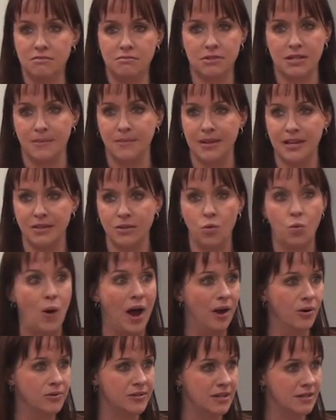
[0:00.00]
something that
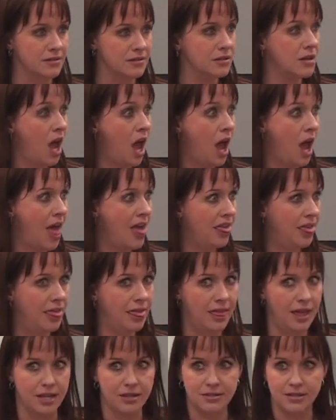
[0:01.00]
wows us.
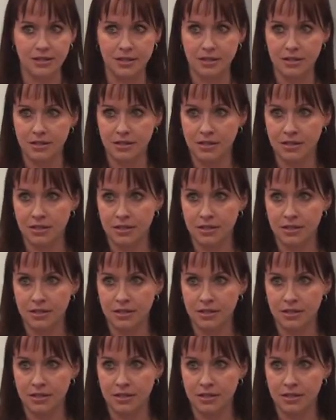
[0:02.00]
That's it.